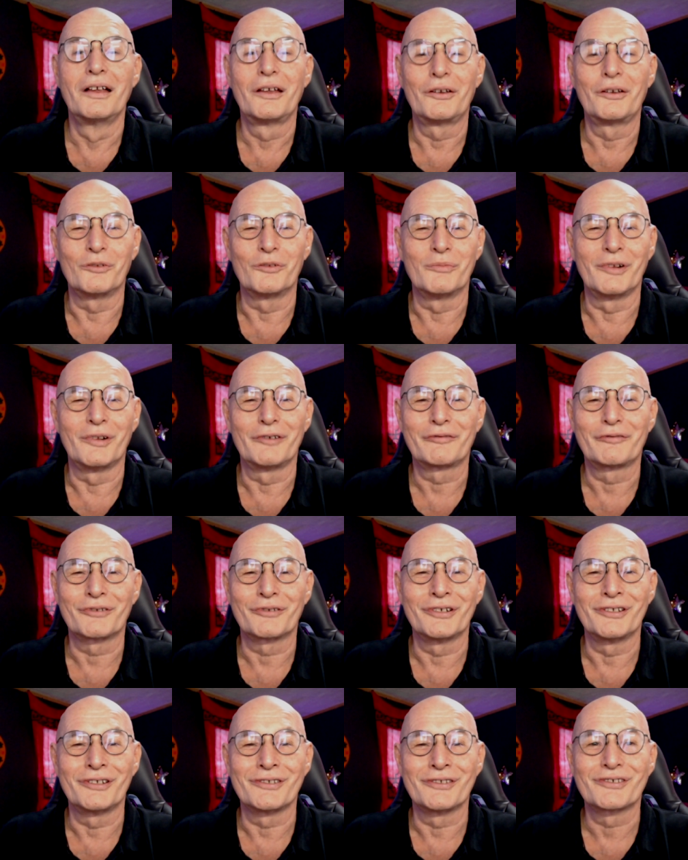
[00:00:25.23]
Hello, my
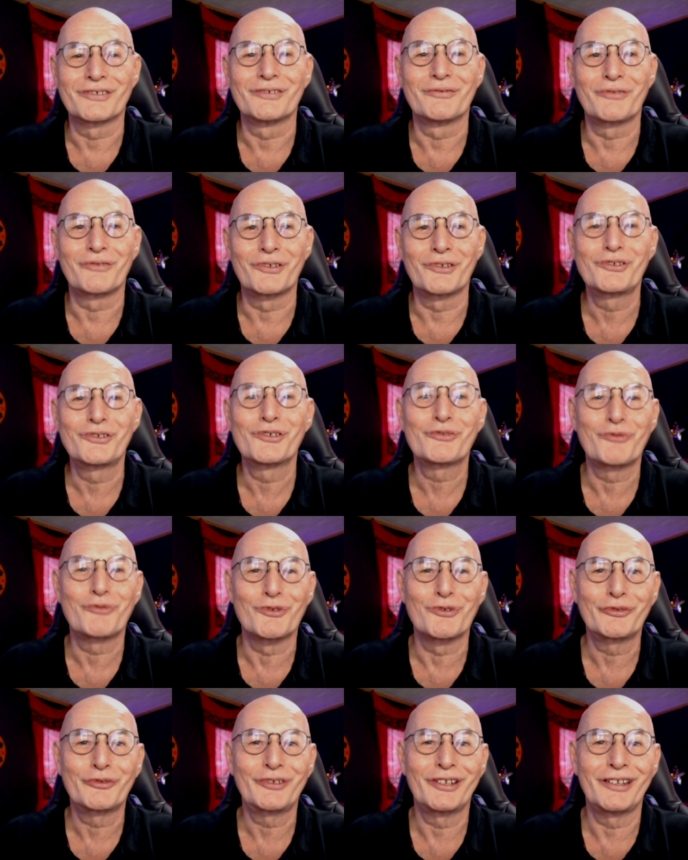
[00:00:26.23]
friends. This is
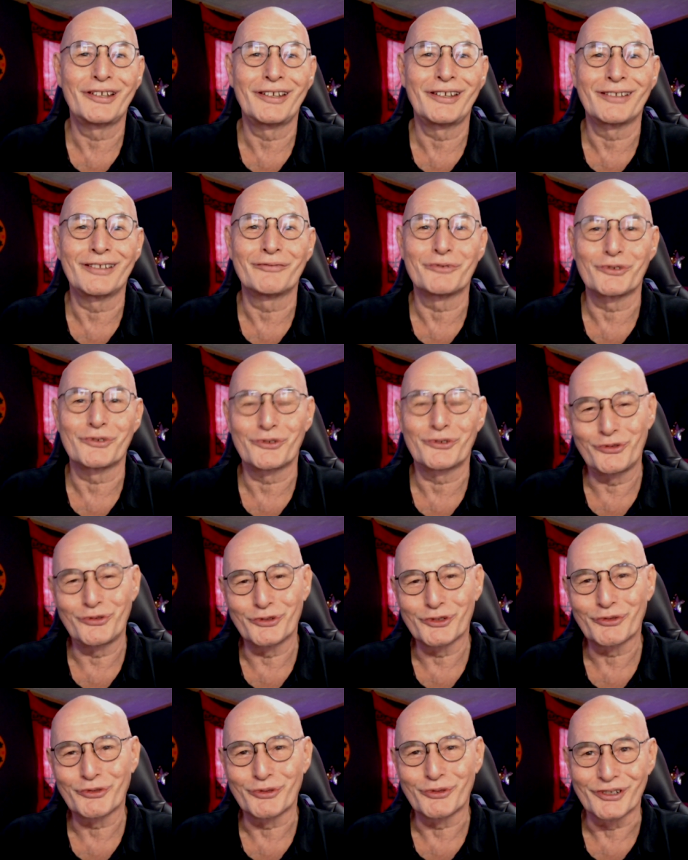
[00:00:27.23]
Wolfgang with
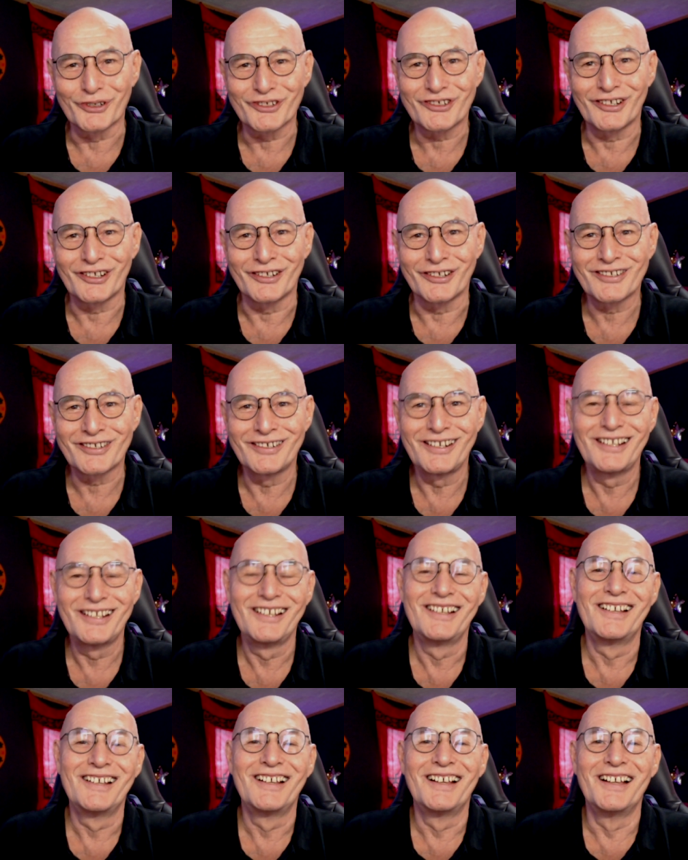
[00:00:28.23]
Tools for Ascension,
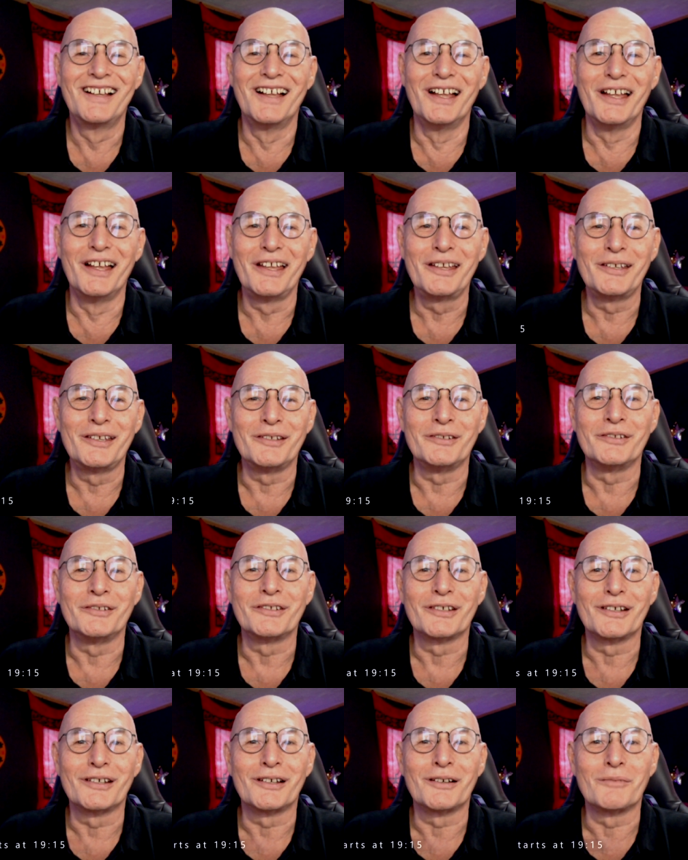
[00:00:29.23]
and
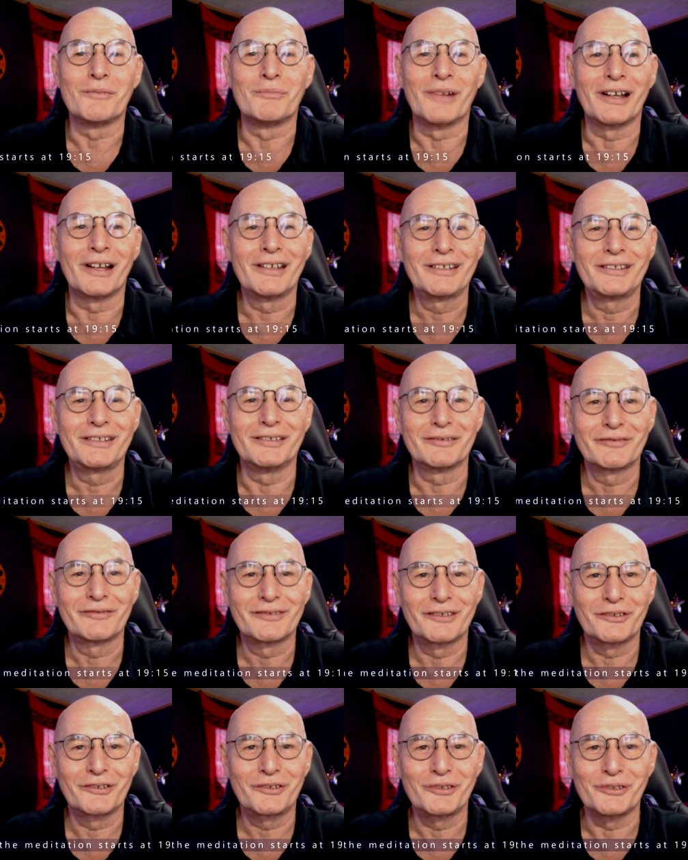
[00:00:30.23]
uh, my
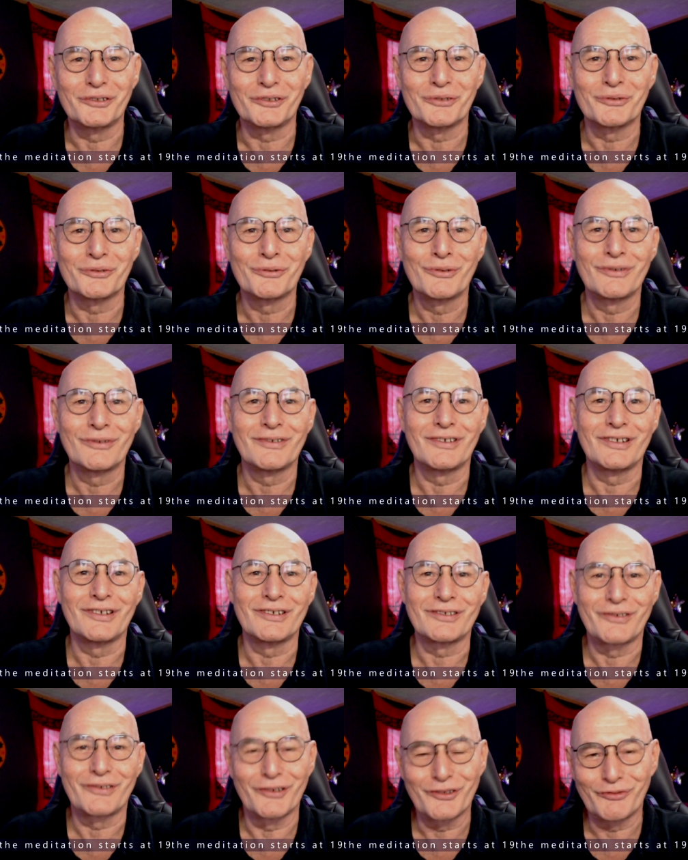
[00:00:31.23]
gift to you
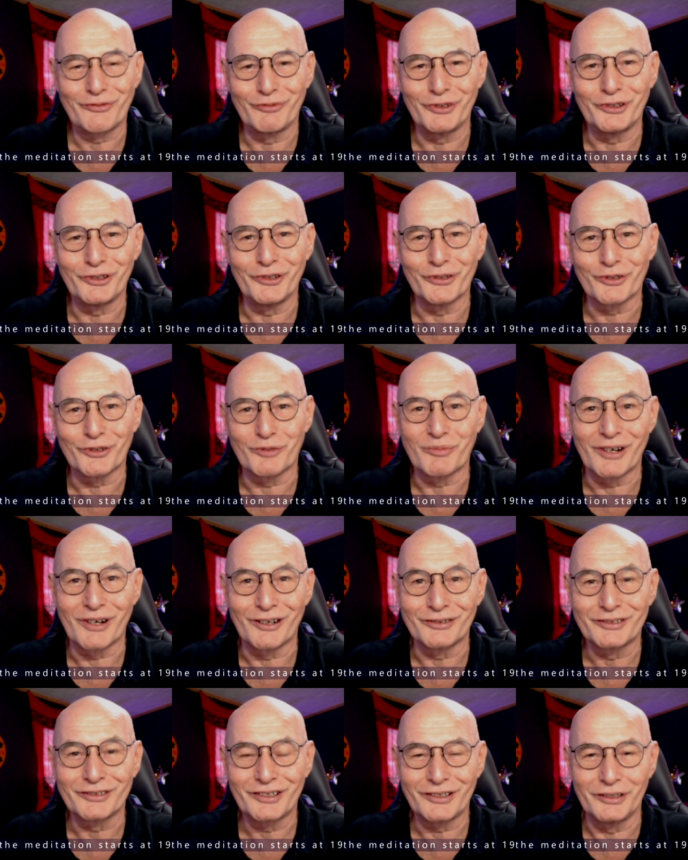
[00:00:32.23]
is this video
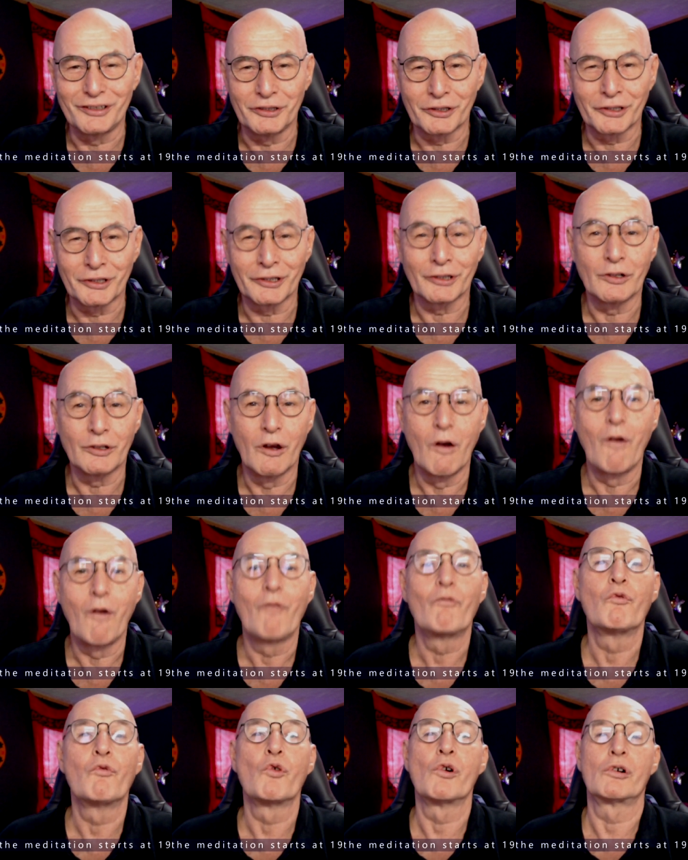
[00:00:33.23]
about clearing
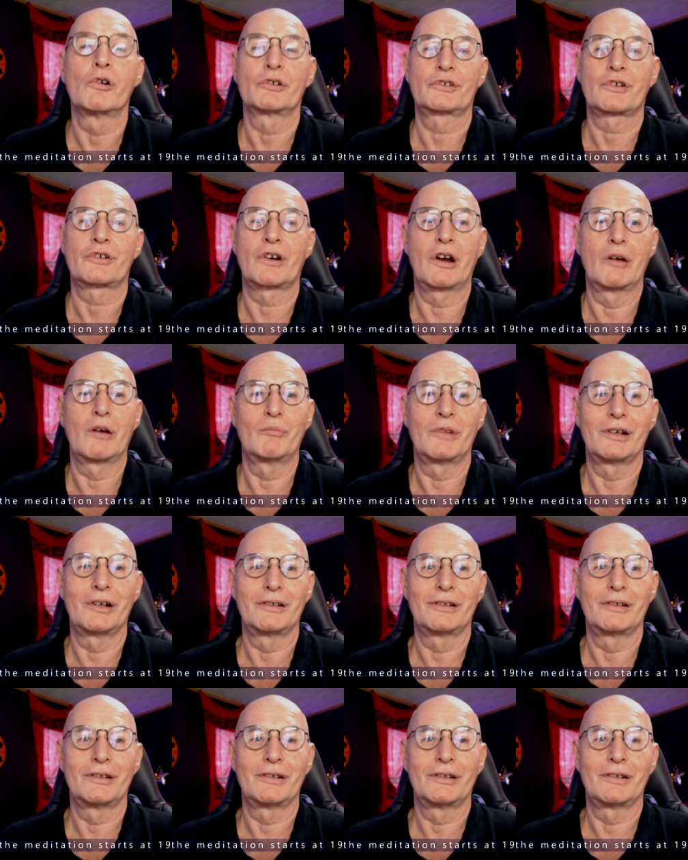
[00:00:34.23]
war trauma